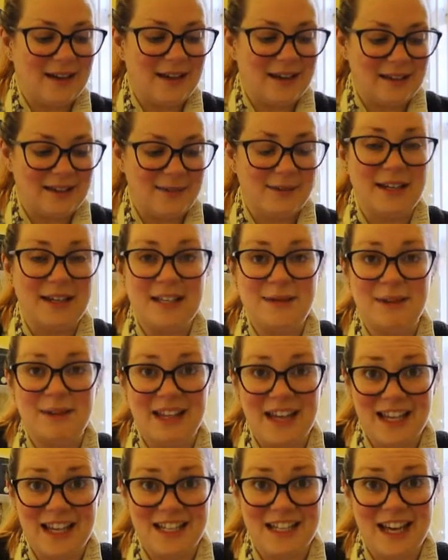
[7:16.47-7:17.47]
so I need to be
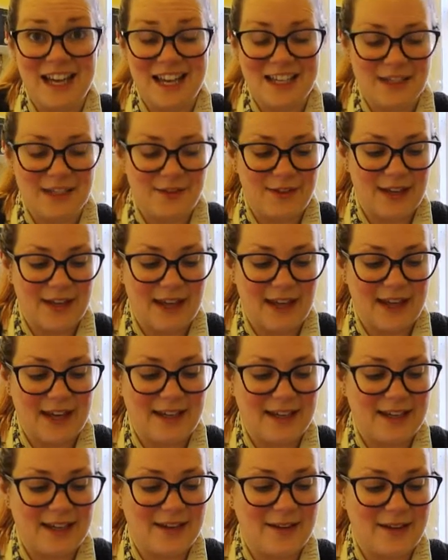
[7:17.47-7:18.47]
there to cater for that.
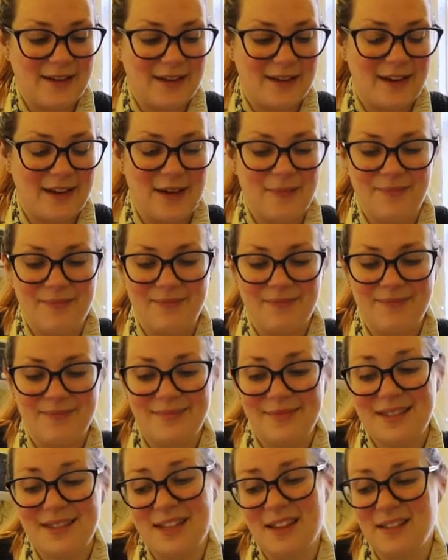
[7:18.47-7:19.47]

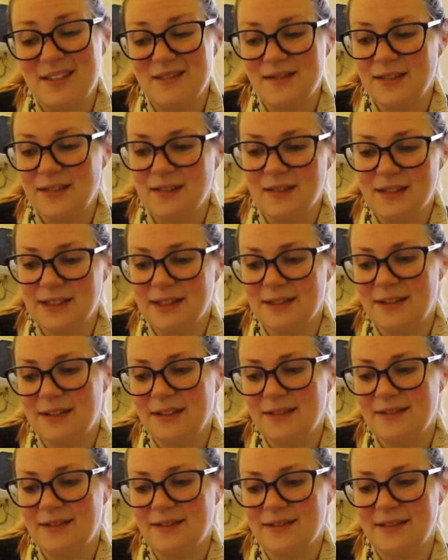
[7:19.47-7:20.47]
So I don't
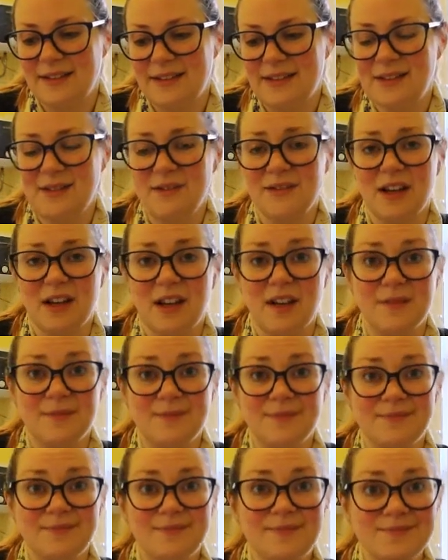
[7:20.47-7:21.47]
know. It's all go.
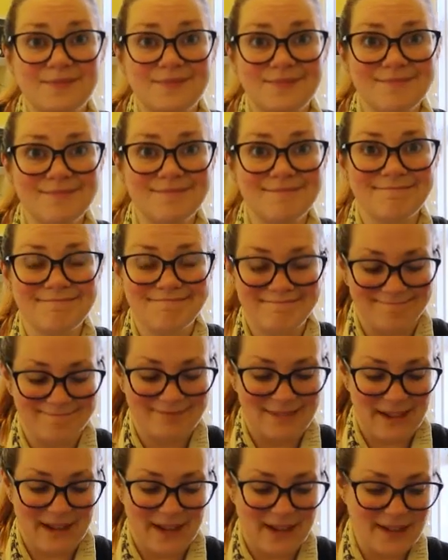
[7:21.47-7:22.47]

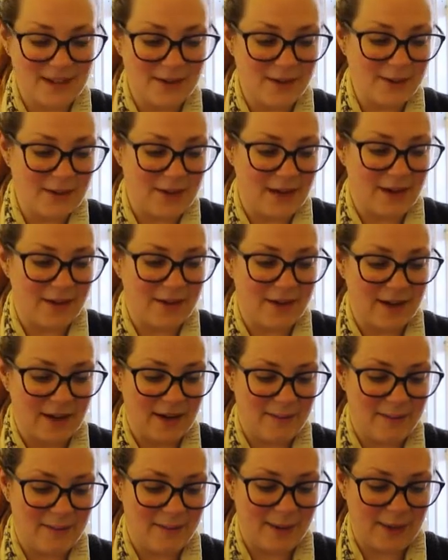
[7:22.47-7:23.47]
It's all
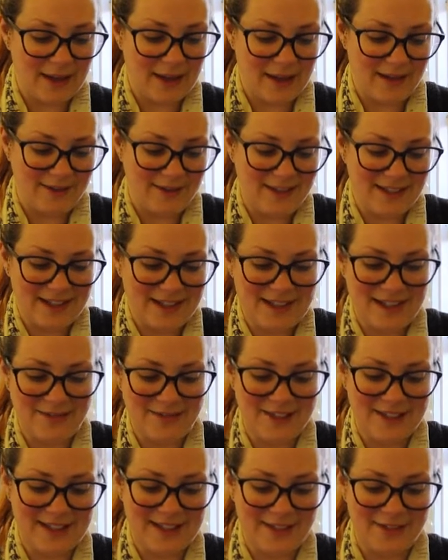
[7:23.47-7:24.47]
go. But yeah, I'm going to cheer
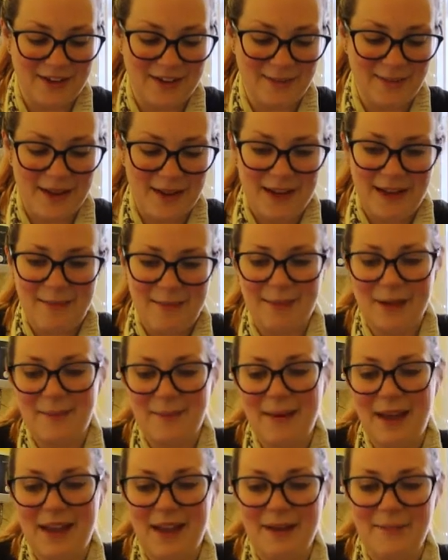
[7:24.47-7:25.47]
myself up. My
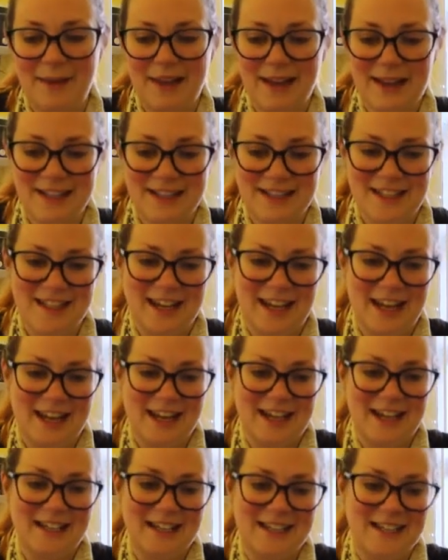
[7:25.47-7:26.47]
main plan
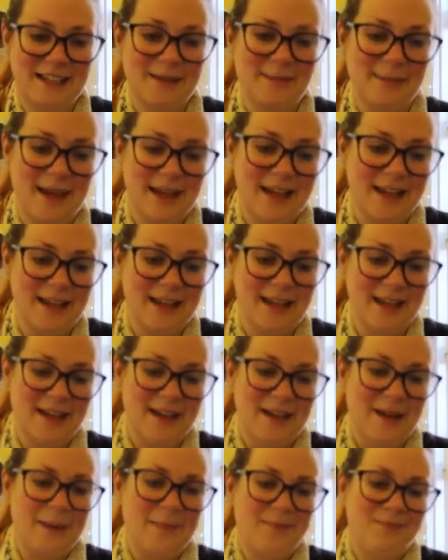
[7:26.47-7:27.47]
today is to make
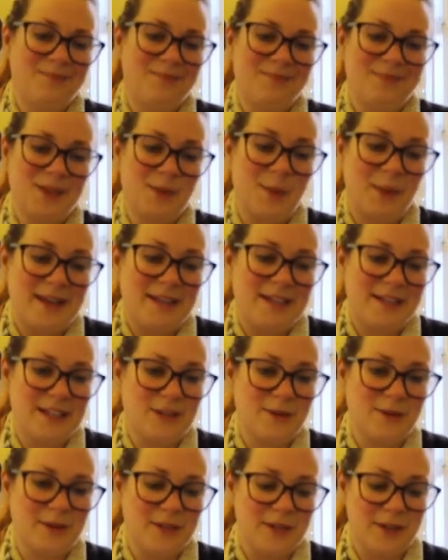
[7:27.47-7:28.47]
20
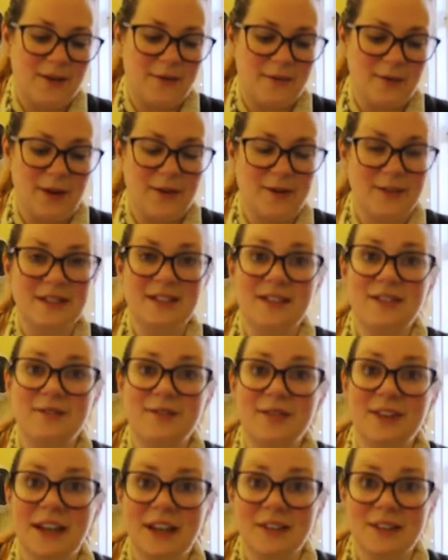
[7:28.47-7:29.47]
or so roses
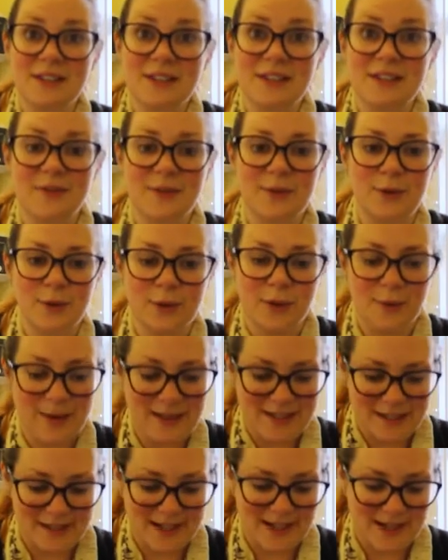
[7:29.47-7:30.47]
and flowers for the
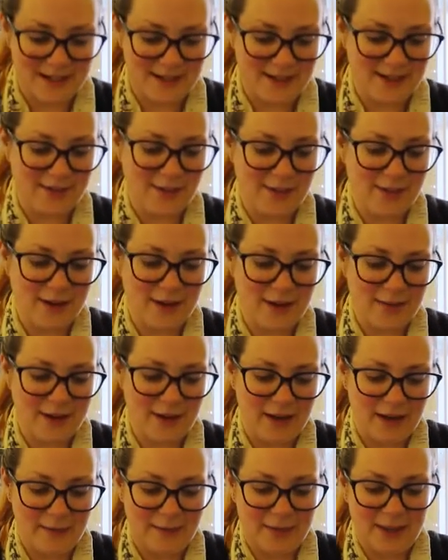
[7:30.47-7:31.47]
wedding cakes that I've got
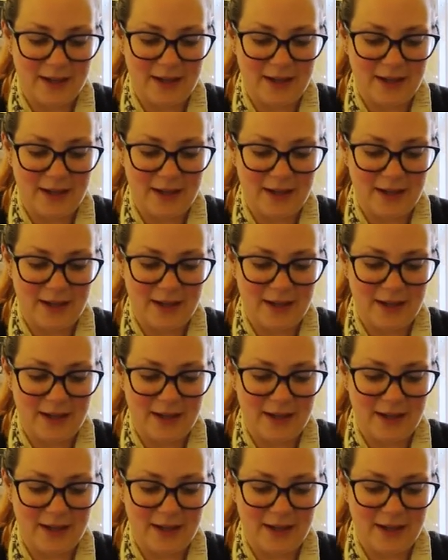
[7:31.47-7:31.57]
coming up.